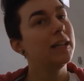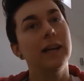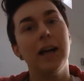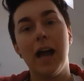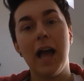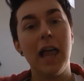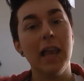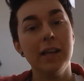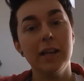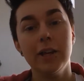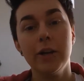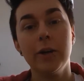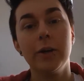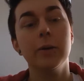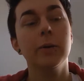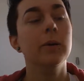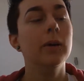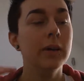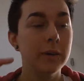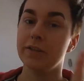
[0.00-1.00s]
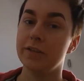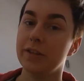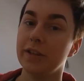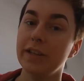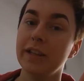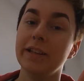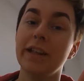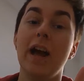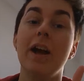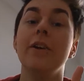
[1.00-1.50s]
Hallelujah!
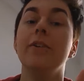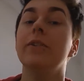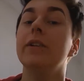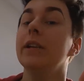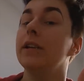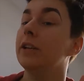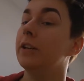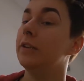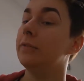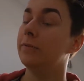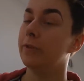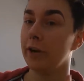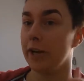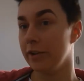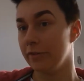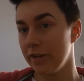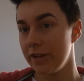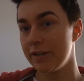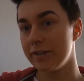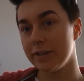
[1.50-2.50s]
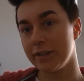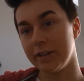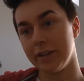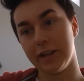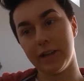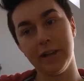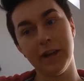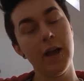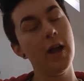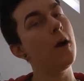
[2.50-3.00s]
Something that I only learned very
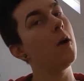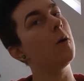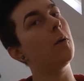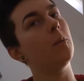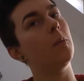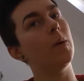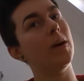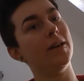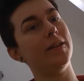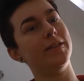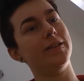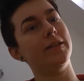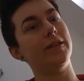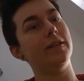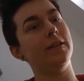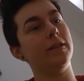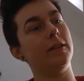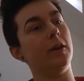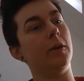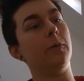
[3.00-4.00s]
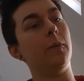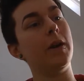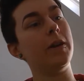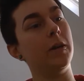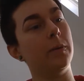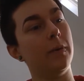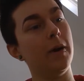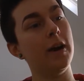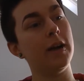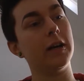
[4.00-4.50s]
recently was that when
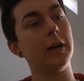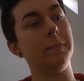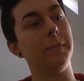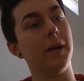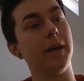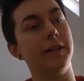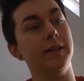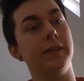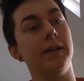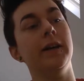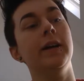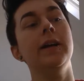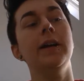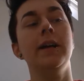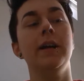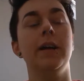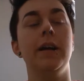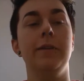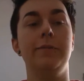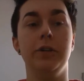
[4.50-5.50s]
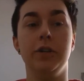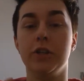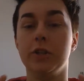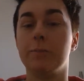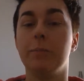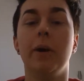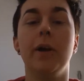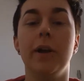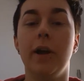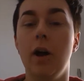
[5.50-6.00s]
you're wearing a binder, if you
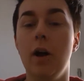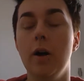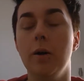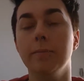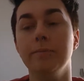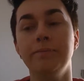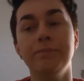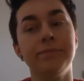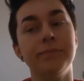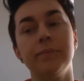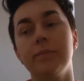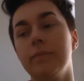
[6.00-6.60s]
just put it on,